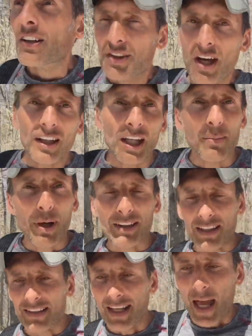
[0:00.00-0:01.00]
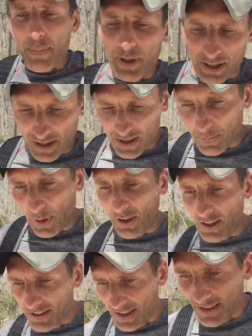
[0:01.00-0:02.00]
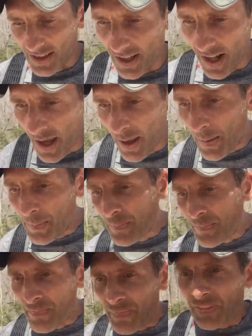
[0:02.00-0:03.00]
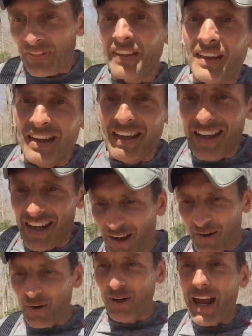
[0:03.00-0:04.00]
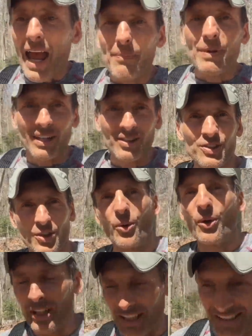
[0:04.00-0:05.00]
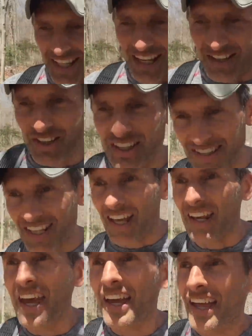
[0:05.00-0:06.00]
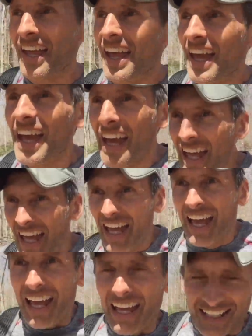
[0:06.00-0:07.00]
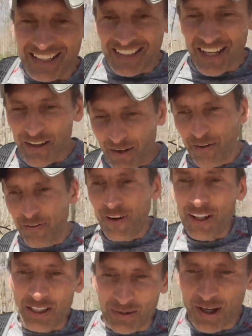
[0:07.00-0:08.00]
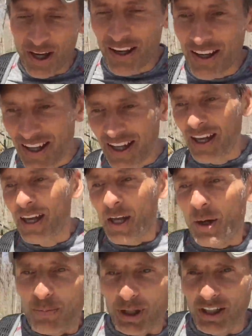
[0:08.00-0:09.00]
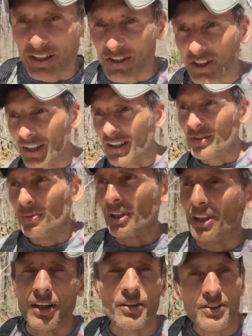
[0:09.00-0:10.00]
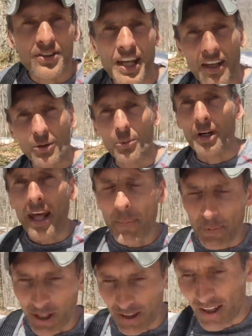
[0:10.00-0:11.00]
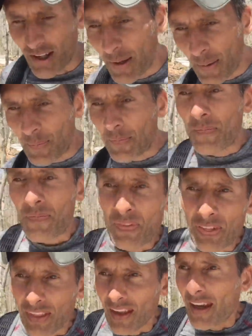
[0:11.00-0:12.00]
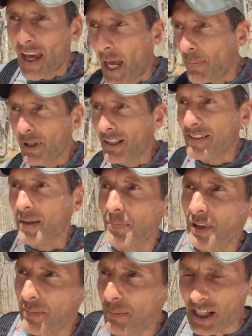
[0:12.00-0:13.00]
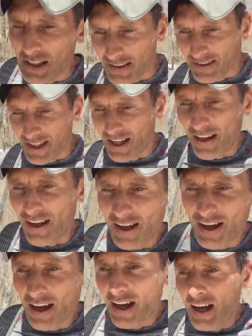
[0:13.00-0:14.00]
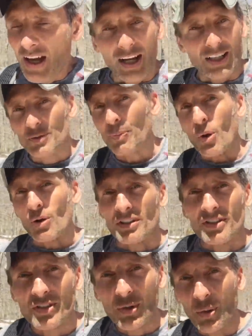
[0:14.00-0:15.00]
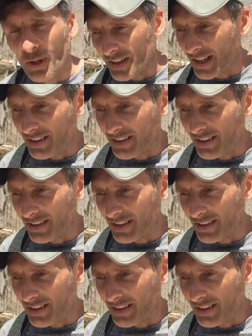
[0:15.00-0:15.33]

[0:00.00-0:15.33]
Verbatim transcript: talking about these epic experiences, and or epic stories, as she said. And it's kind of funny because she doesn't really understand the word epic. Epic simply means a spoken story.